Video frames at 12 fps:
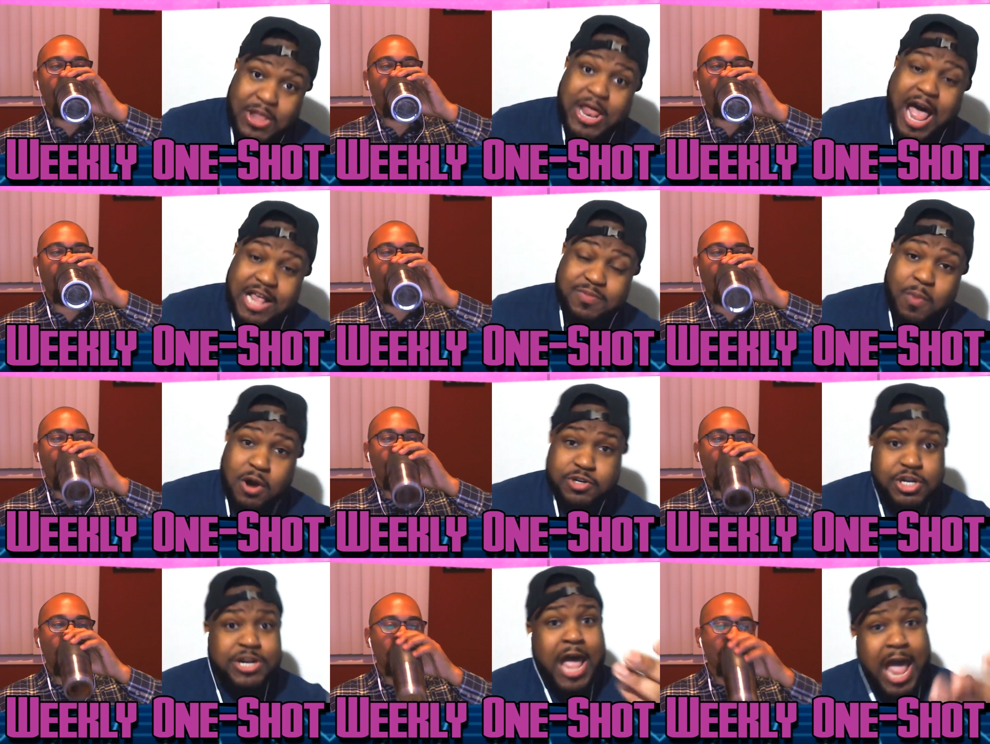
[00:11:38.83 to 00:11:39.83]
Speaker 1: the last
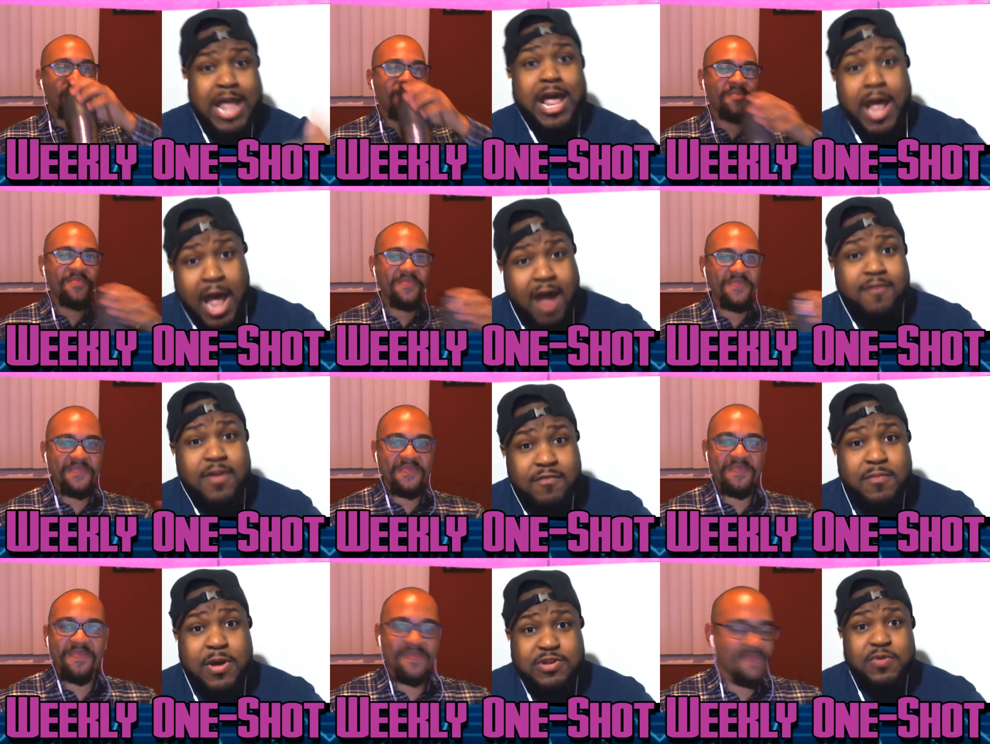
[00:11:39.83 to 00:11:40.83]
Martian? Hey, I've never
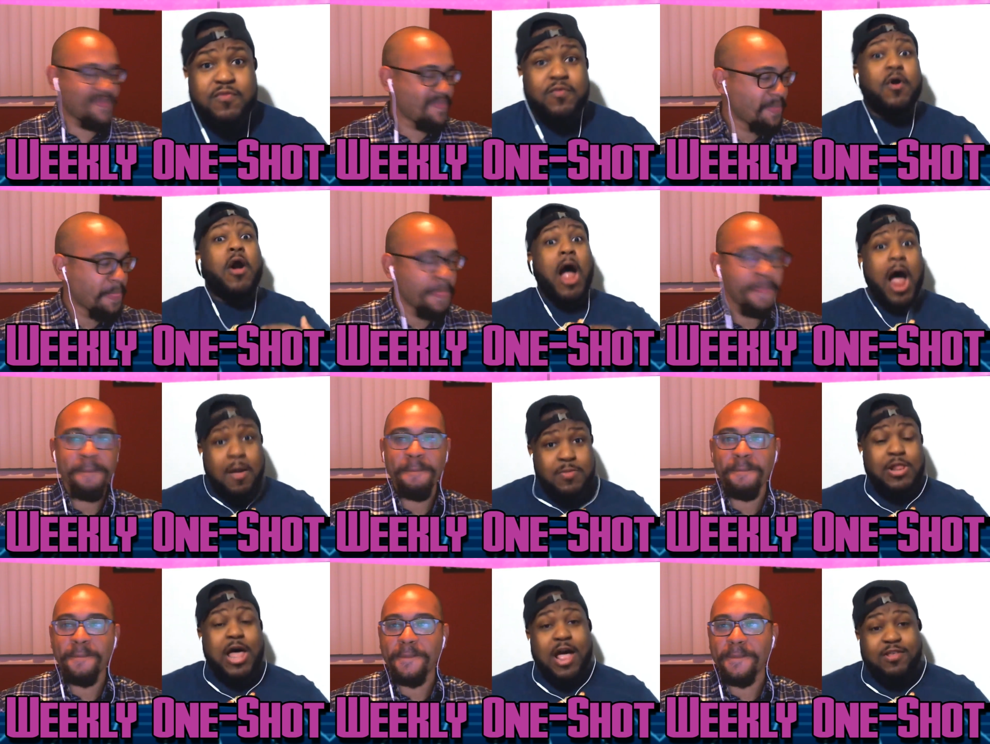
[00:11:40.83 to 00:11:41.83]
met you before. I'm
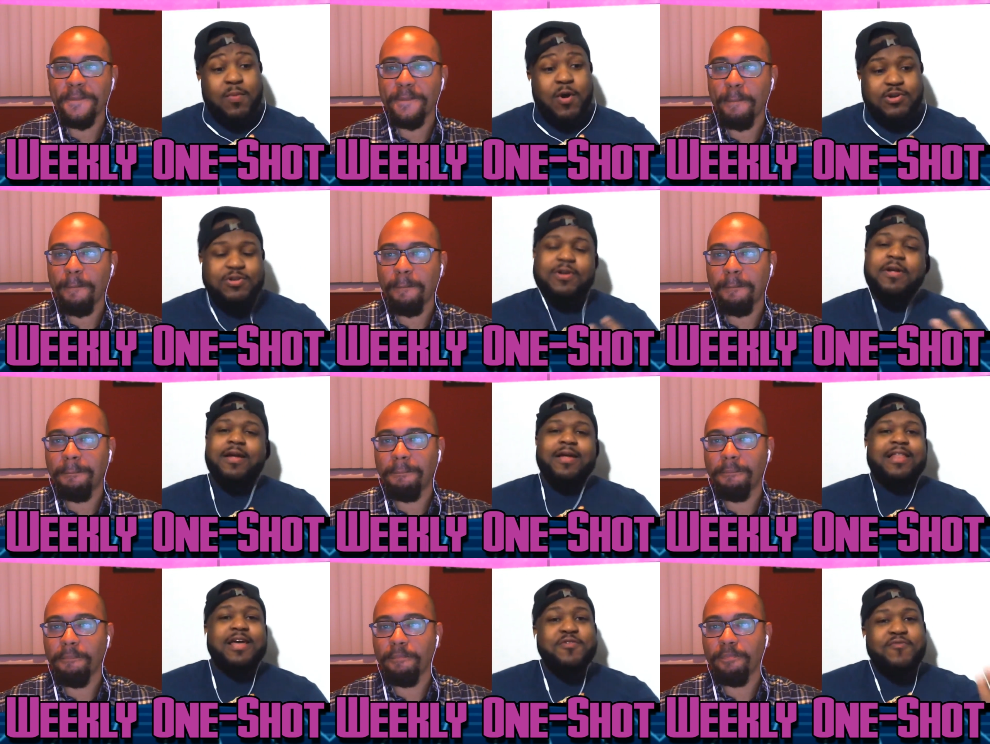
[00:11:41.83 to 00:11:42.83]
the last Martian.
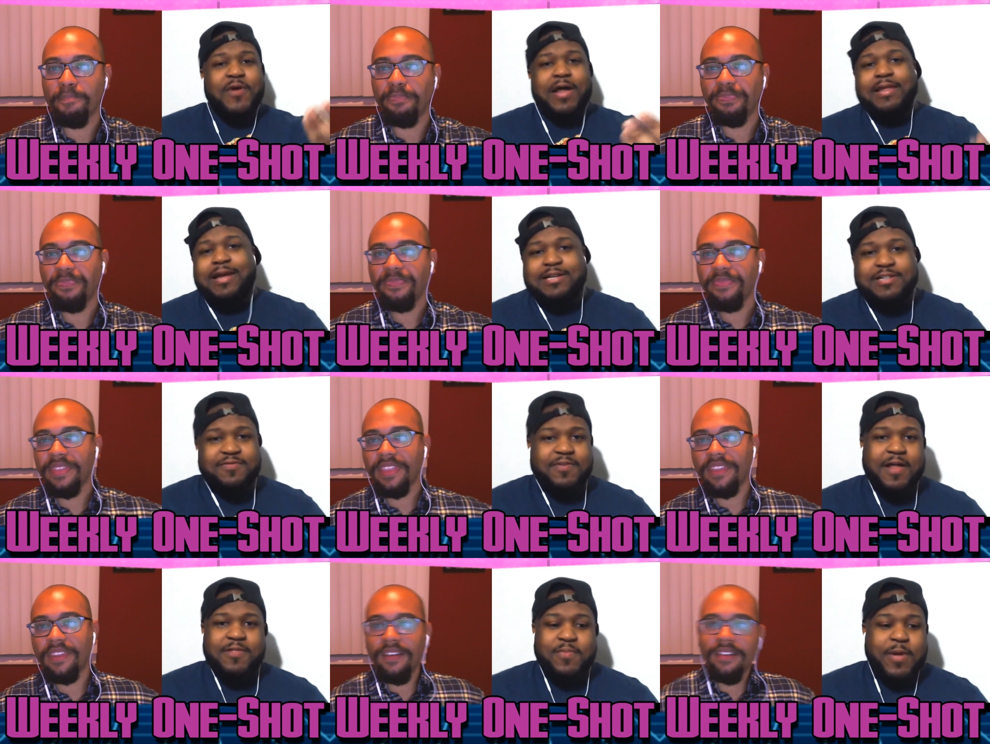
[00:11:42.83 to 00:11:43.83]
And you finally get your father